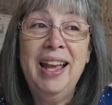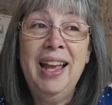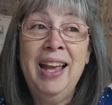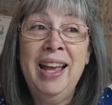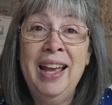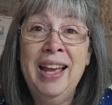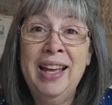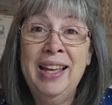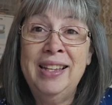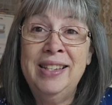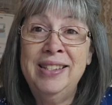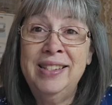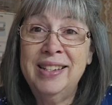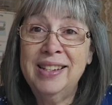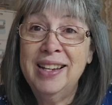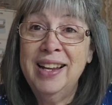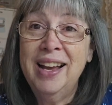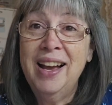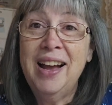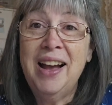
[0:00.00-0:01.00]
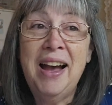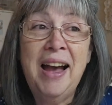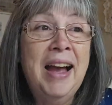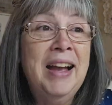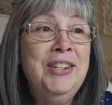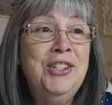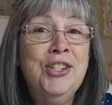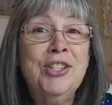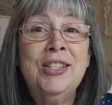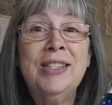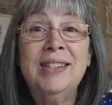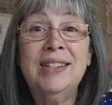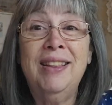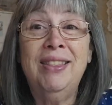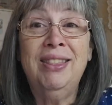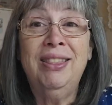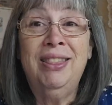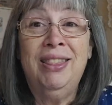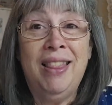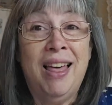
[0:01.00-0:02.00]
And I just
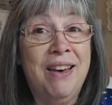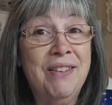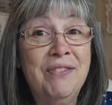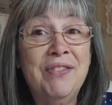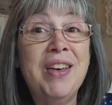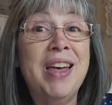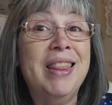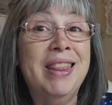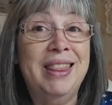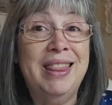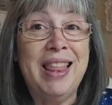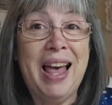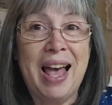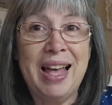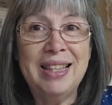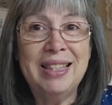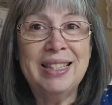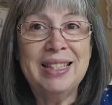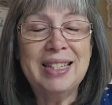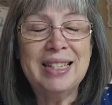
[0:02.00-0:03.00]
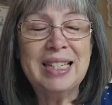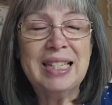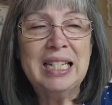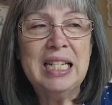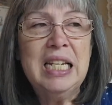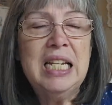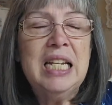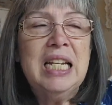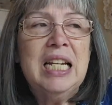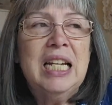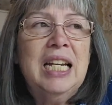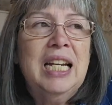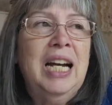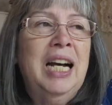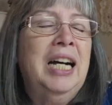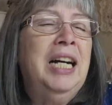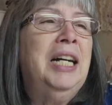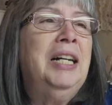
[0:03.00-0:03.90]
love that.